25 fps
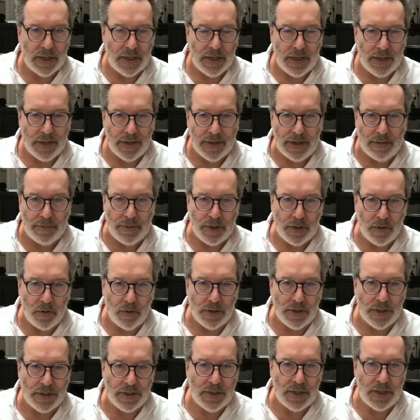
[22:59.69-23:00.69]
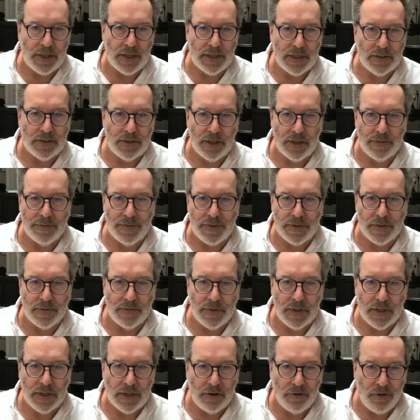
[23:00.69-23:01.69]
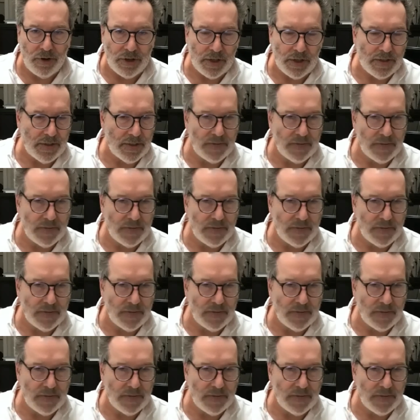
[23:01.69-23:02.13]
income inequality, in terms of creditors